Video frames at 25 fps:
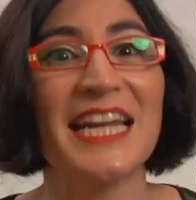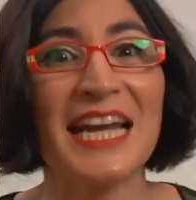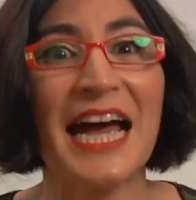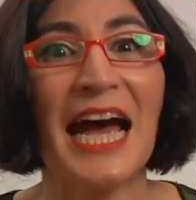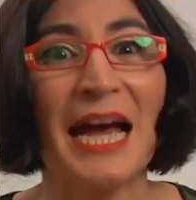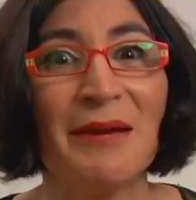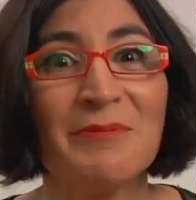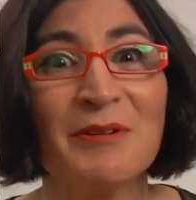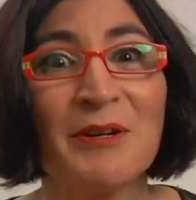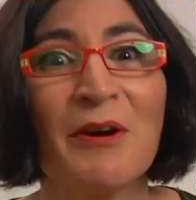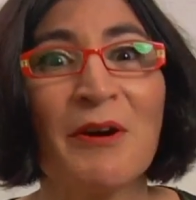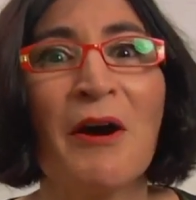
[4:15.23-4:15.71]

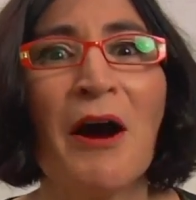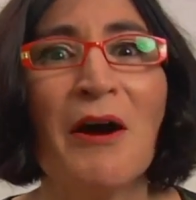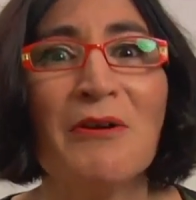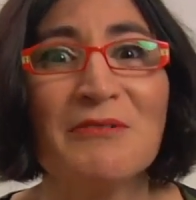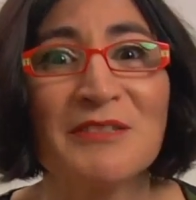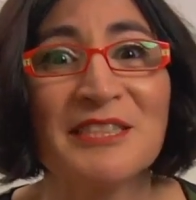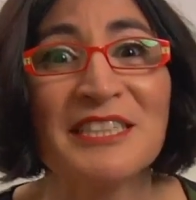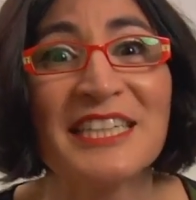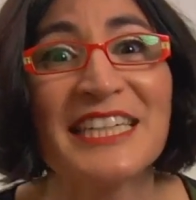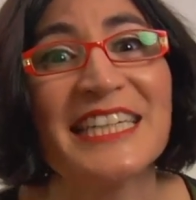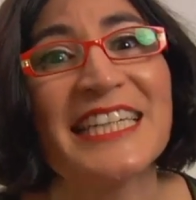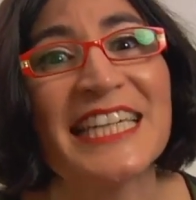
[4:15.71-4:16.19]
I'm your
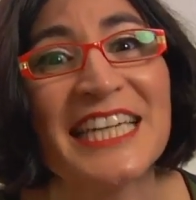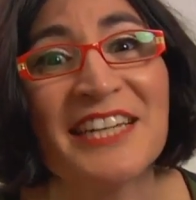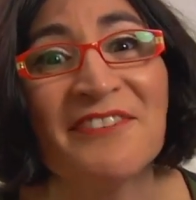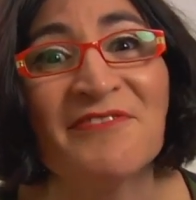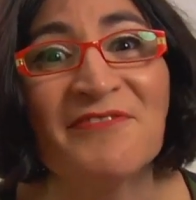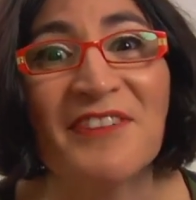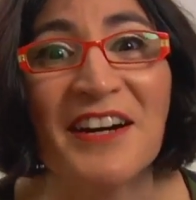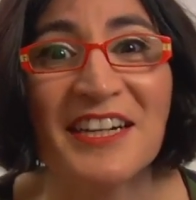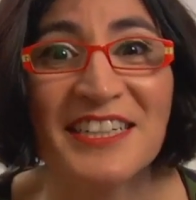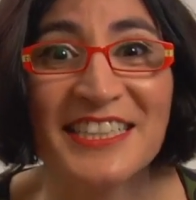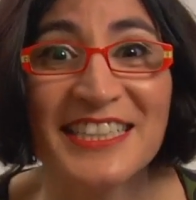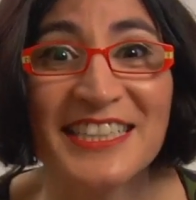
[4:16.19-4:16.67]
host,
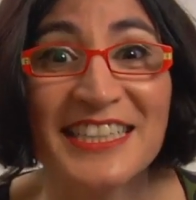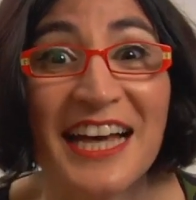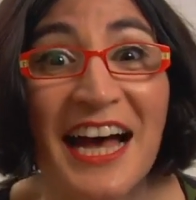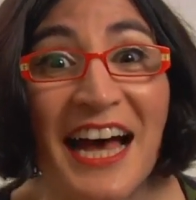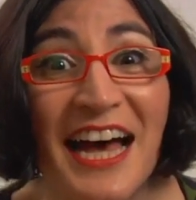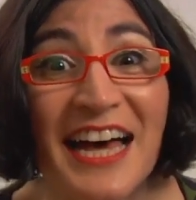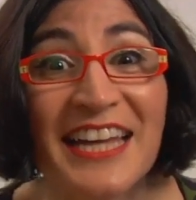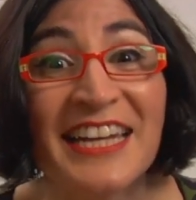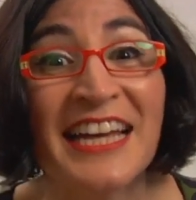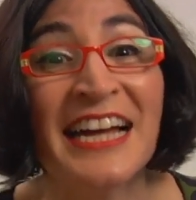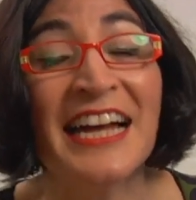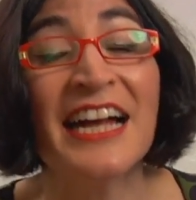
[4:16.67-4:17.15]
Negin
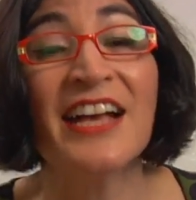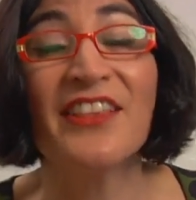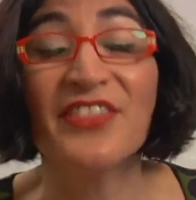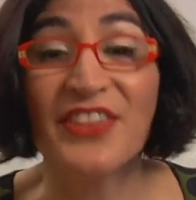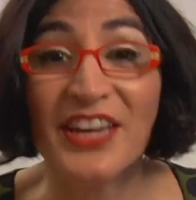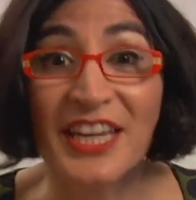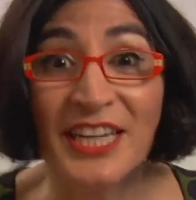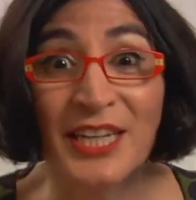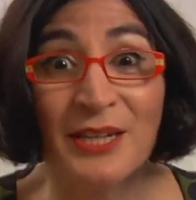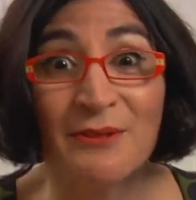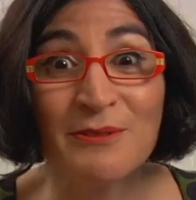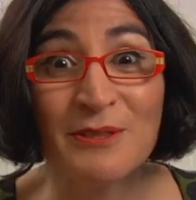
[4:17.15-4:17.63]
Farsad.
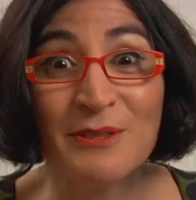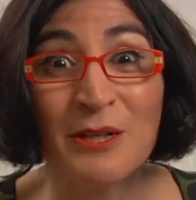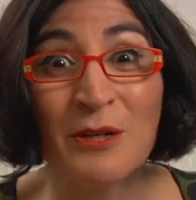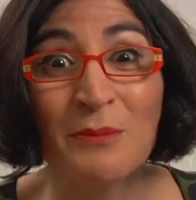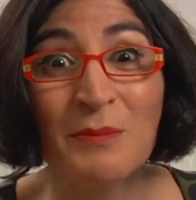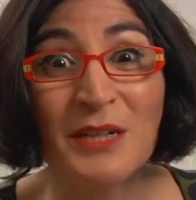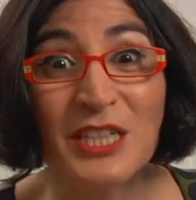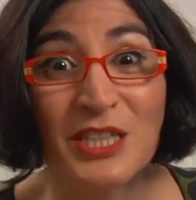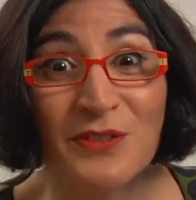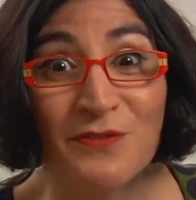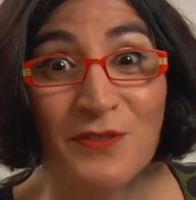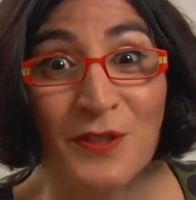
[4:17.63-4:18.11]
Thank you so
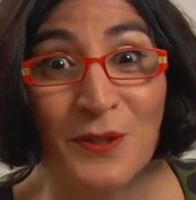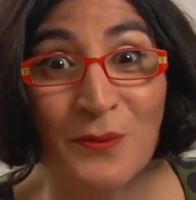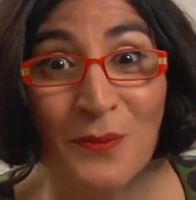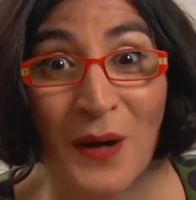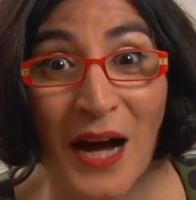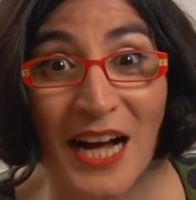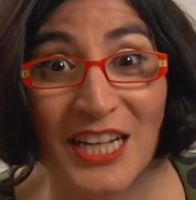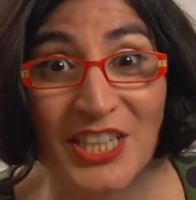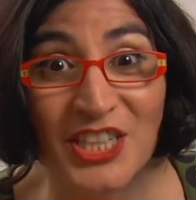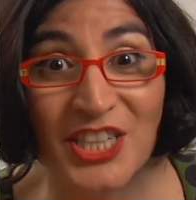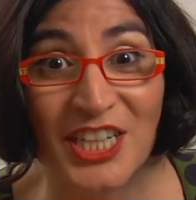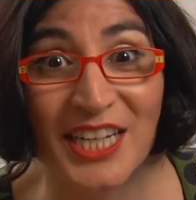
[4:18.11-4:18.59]
much for
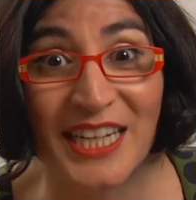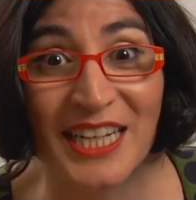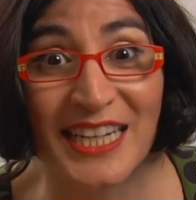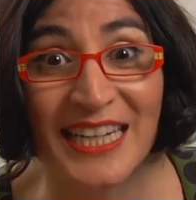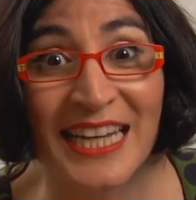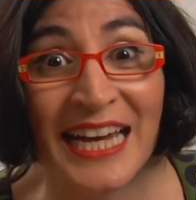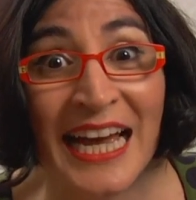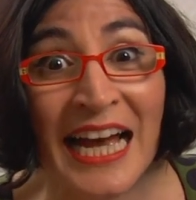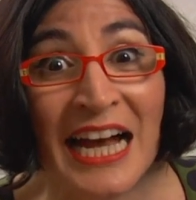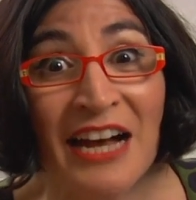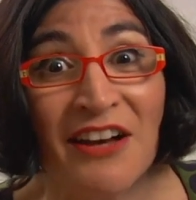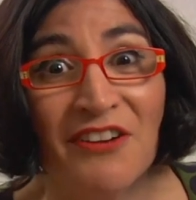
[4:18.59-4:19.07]

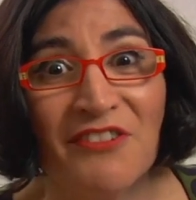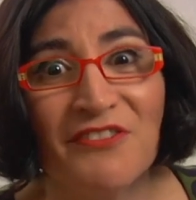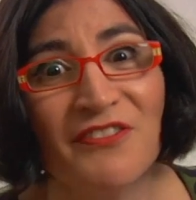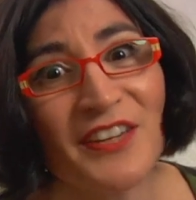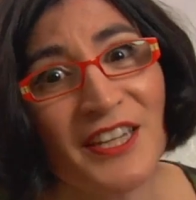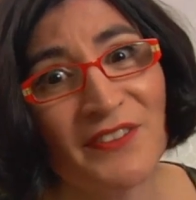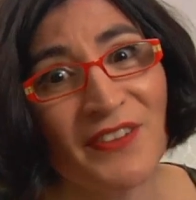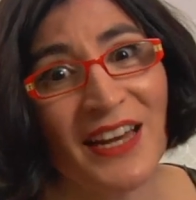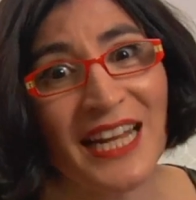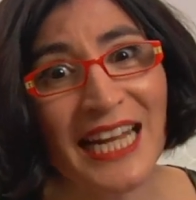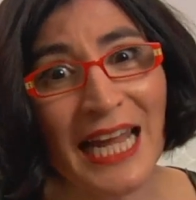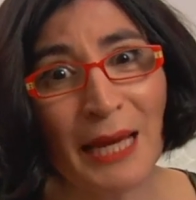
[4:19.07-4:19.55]
watching.
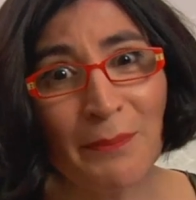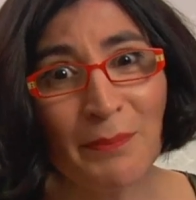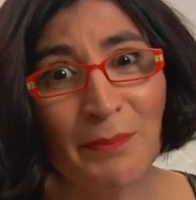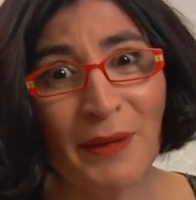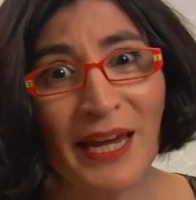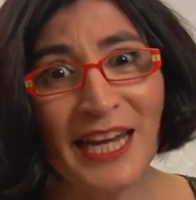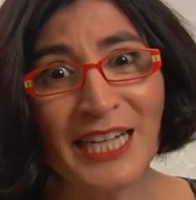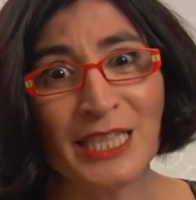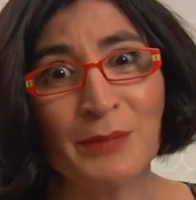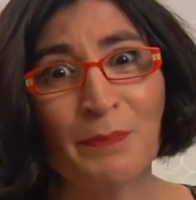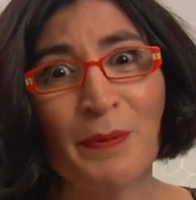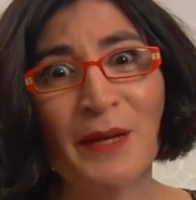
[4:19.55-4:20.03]
Viva la
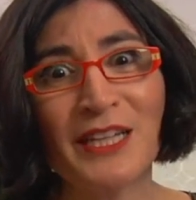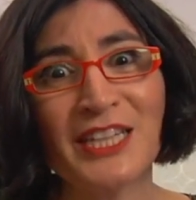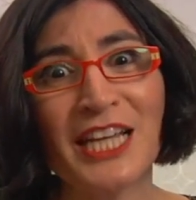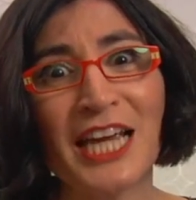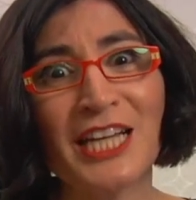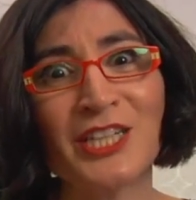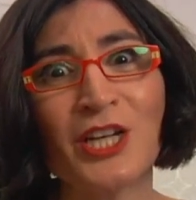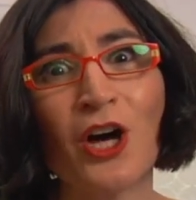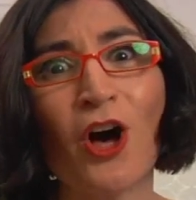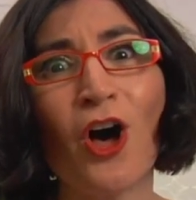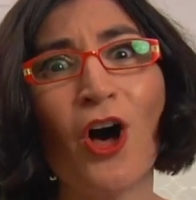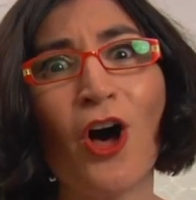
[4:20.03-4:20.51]
baked
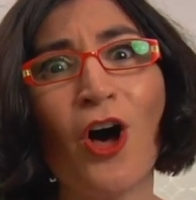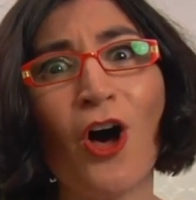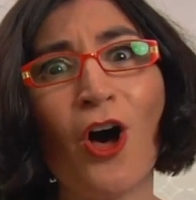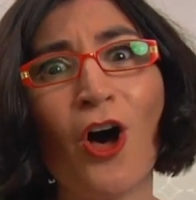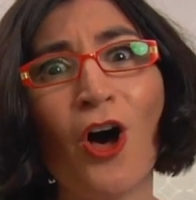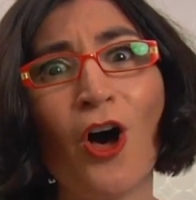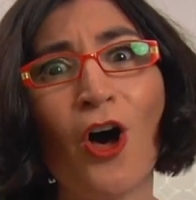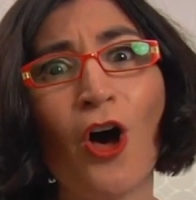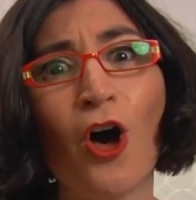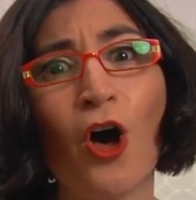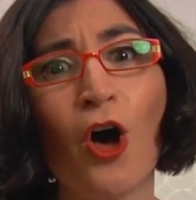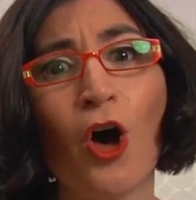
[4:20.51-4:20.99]

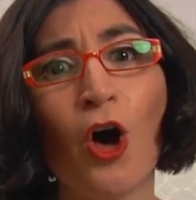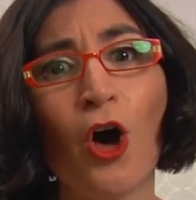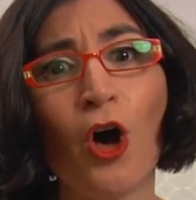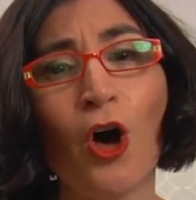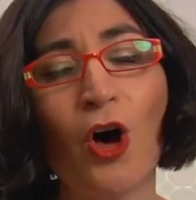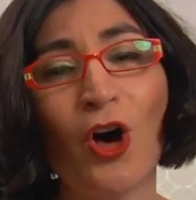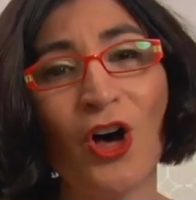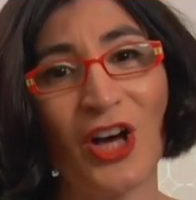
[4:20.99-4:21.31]
potato!